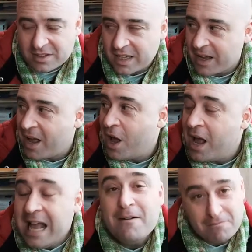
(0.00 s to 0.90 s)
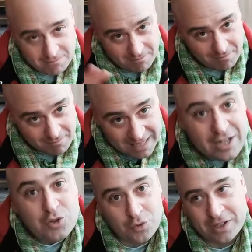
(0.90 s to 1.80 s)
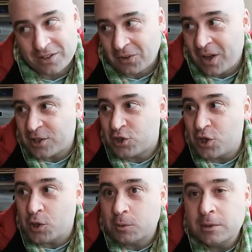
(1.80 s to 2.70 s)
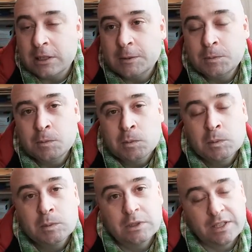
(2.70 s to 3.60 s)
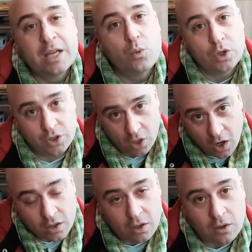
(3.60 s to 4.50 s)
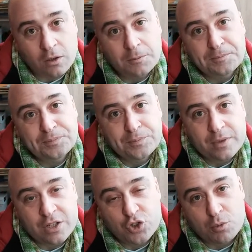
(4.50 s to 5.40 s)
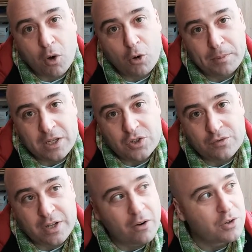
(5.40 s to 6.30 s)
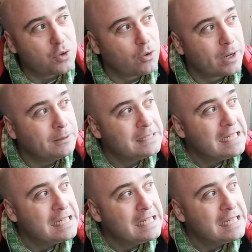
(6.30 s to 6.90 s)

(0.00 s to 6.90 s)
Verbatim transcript: Say Israel assumed that they would conquer this small piece of territory